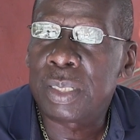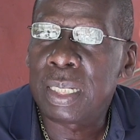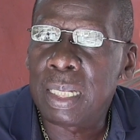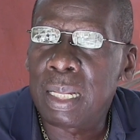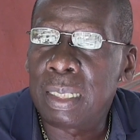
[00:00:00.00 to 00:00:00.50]

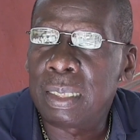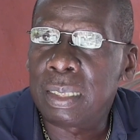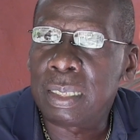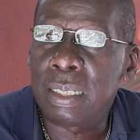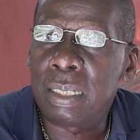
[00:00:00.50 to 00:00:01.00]

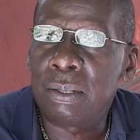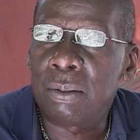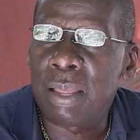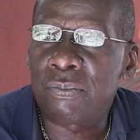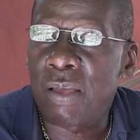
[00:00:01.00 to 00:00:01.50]
And you
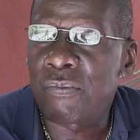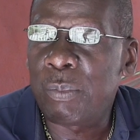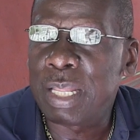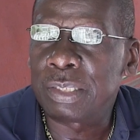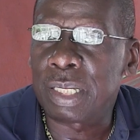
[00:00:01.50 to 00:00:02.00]
know, I have to
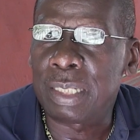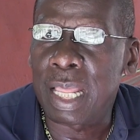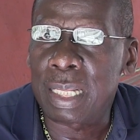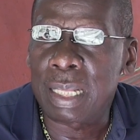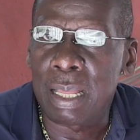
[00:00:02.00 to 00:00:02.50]
mention
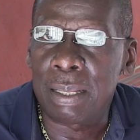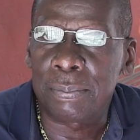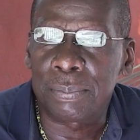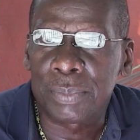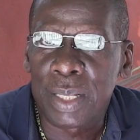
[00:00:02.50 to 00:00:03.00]
like
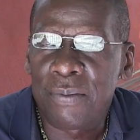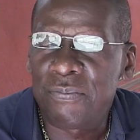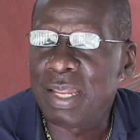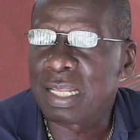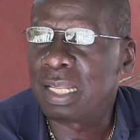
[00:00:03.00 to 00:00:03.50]

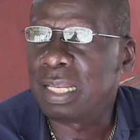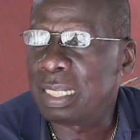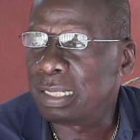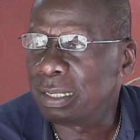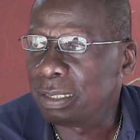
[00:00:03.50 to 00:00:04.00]
Phil
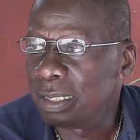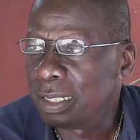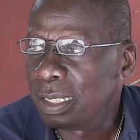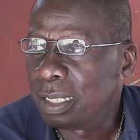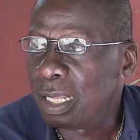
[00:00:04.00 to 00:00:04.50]
Kalinda,
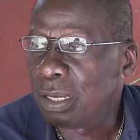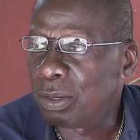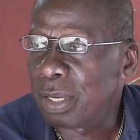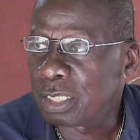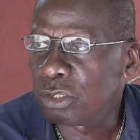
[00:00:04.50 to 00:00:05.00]
you know,
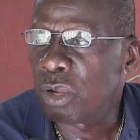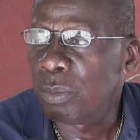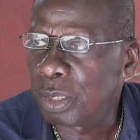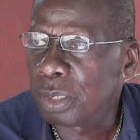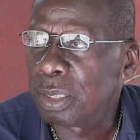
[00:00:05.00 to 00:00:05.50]
as a
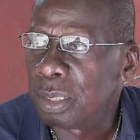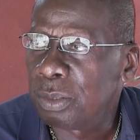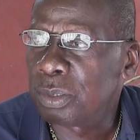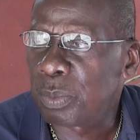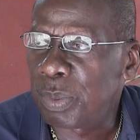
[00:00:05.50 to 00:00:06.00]
drummer.
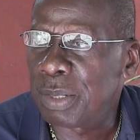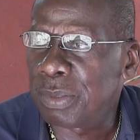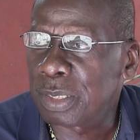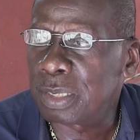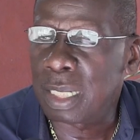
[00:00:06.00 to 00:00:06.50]
He used to play with us.